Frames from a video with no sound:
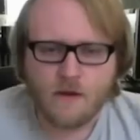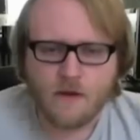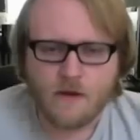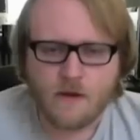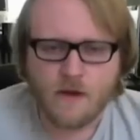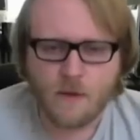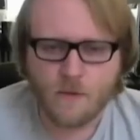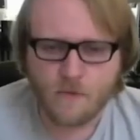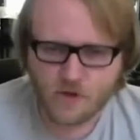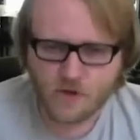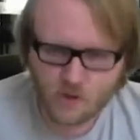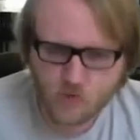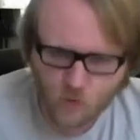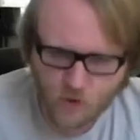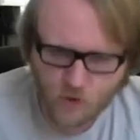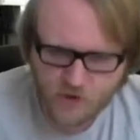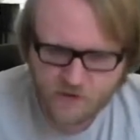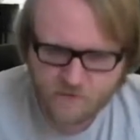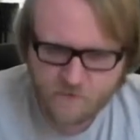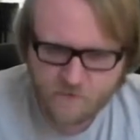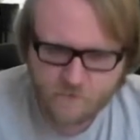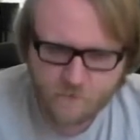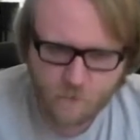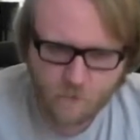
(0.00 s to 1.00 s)
Number
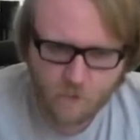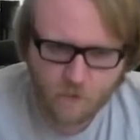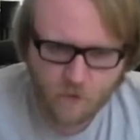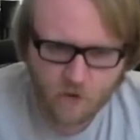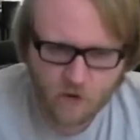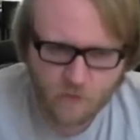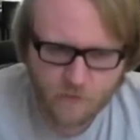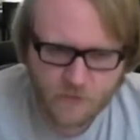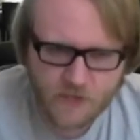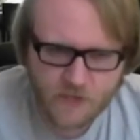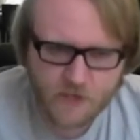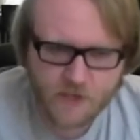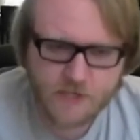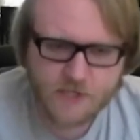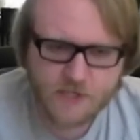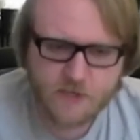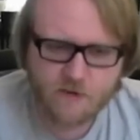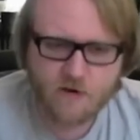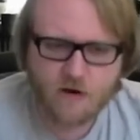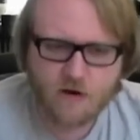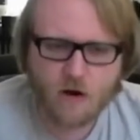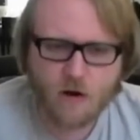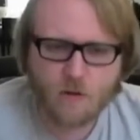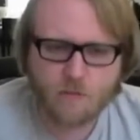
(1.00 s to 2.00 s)
24, because
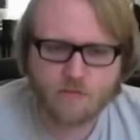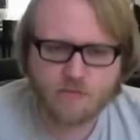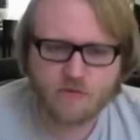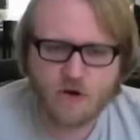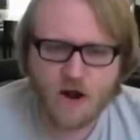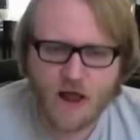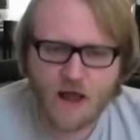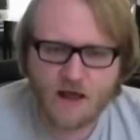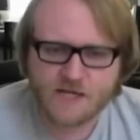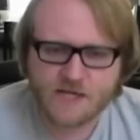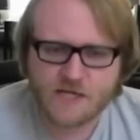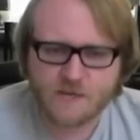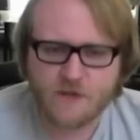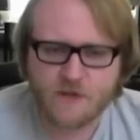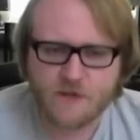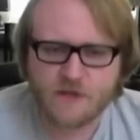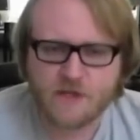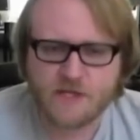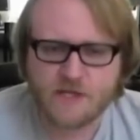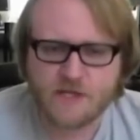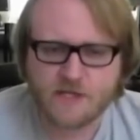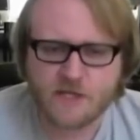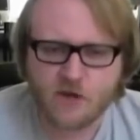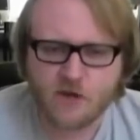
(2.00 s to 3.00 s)
there are
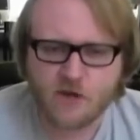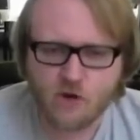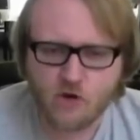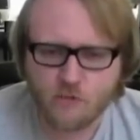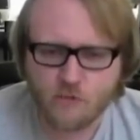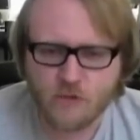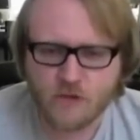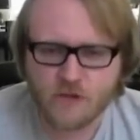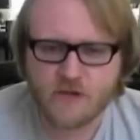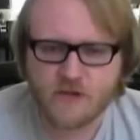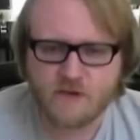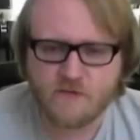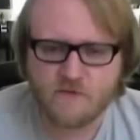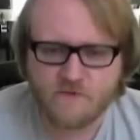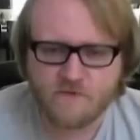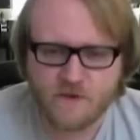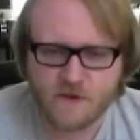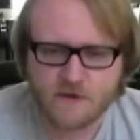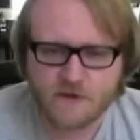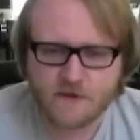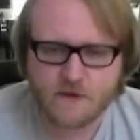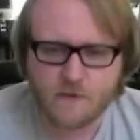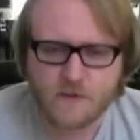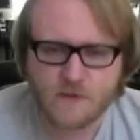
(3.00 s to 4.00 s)
approximately 2 million
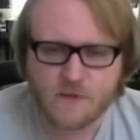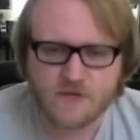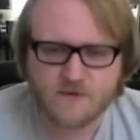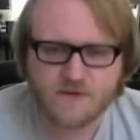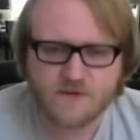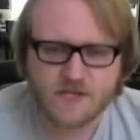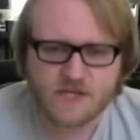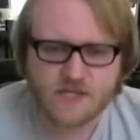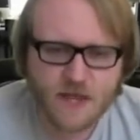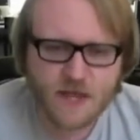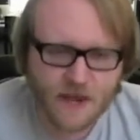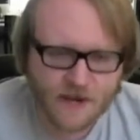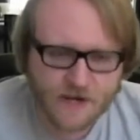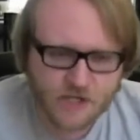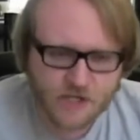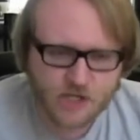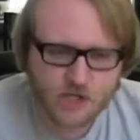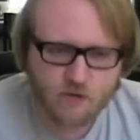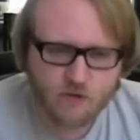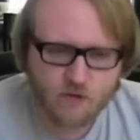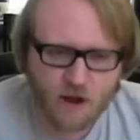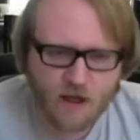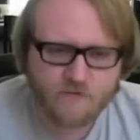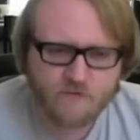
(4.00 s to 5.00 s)
victims of sex
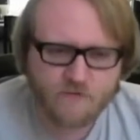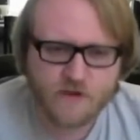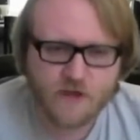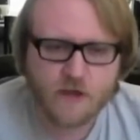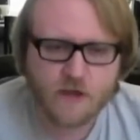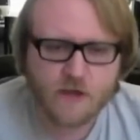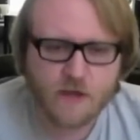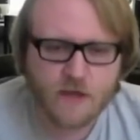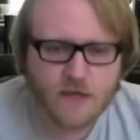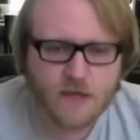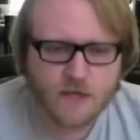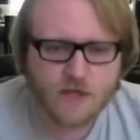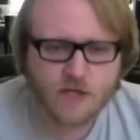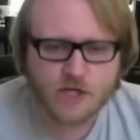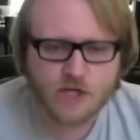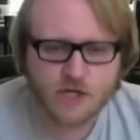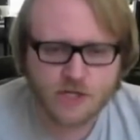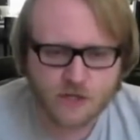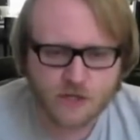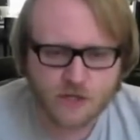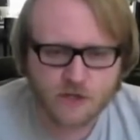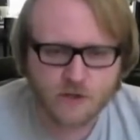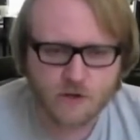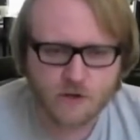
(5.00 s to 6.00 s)
trafficking each
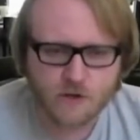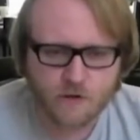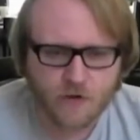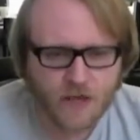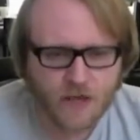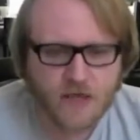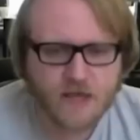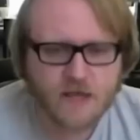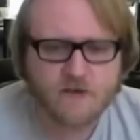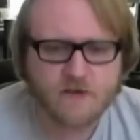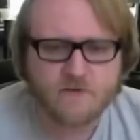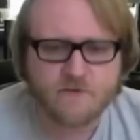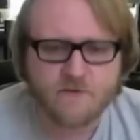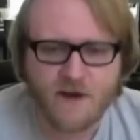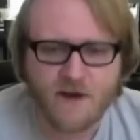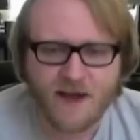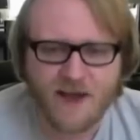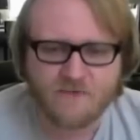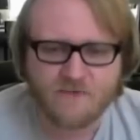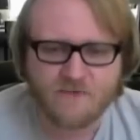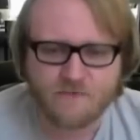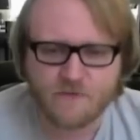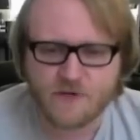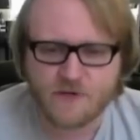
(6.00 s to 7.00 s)
year,
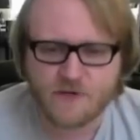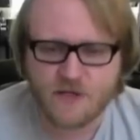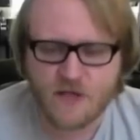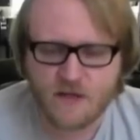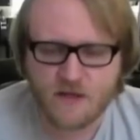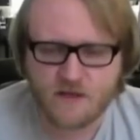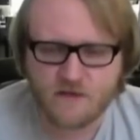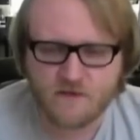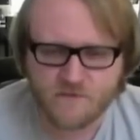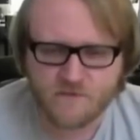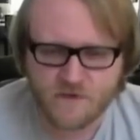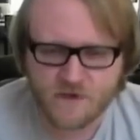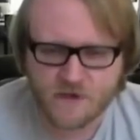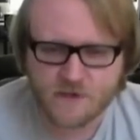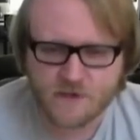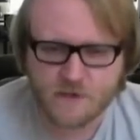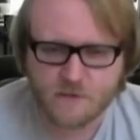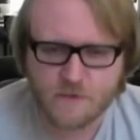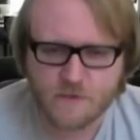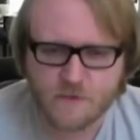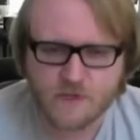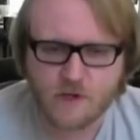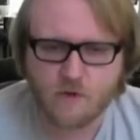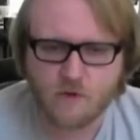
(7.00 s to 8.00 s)
85% of the
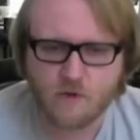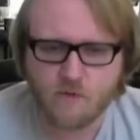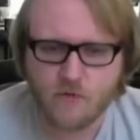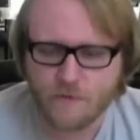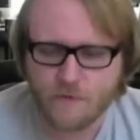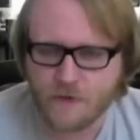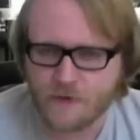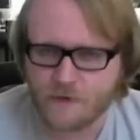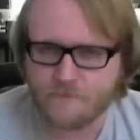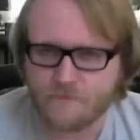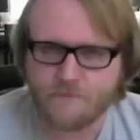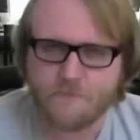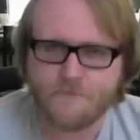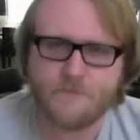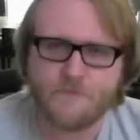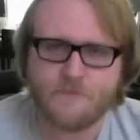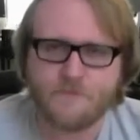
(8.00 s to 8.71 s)
victims are women.